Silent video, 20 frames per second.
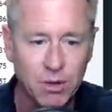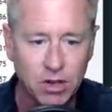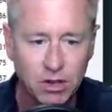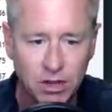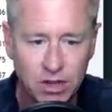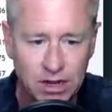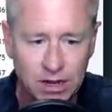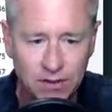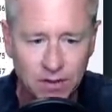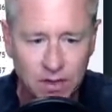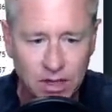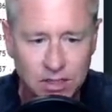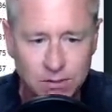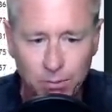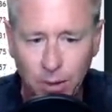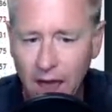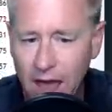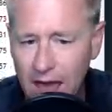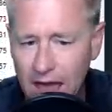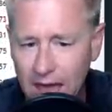But looking at this,
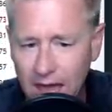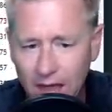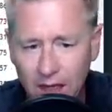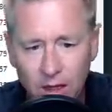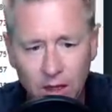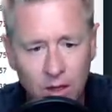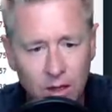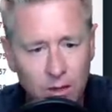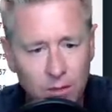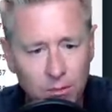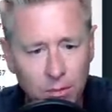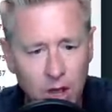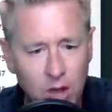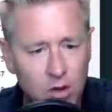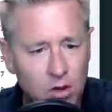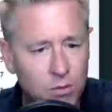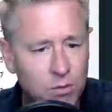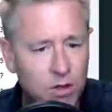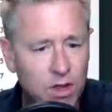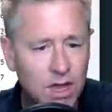buy,
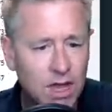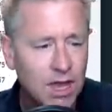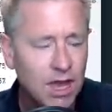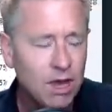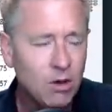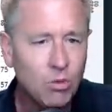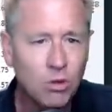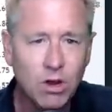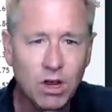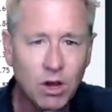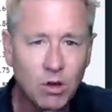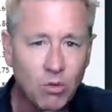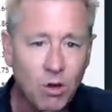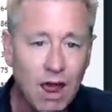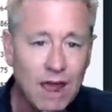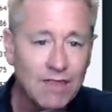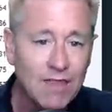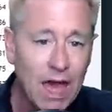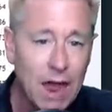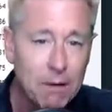boom, and we're going to
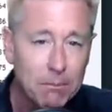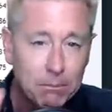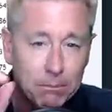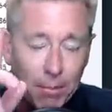ride that.